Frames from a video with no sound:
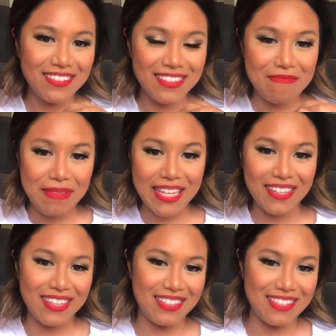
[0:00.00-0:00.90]
meat
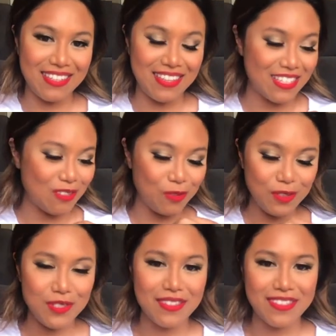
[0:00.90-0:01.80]
into the
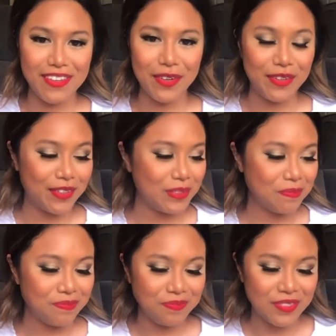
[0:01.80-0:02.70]
sauce, so it
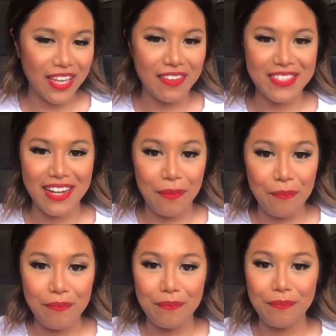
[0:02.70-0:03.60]
gives it a
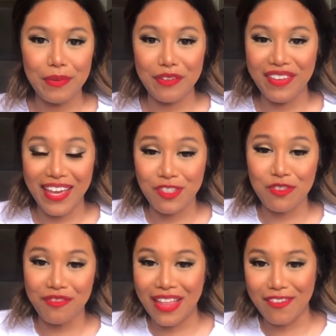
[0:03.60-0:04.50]
bit of extra
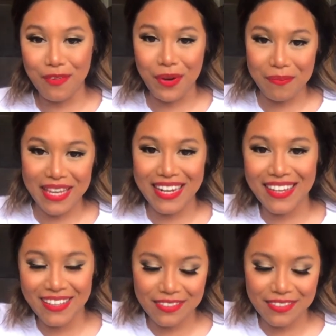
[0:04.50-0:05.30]
flavor when I'm eating it.